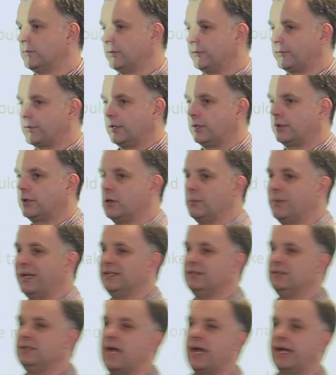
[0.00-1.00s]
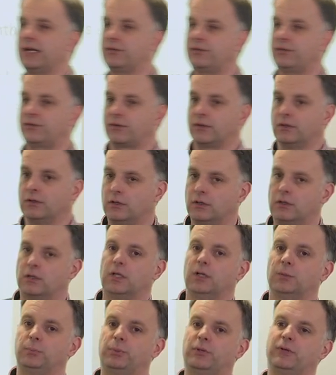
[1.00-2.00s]
that's going to come in next
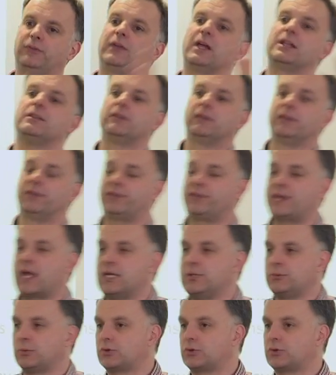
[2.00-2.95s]
and present the same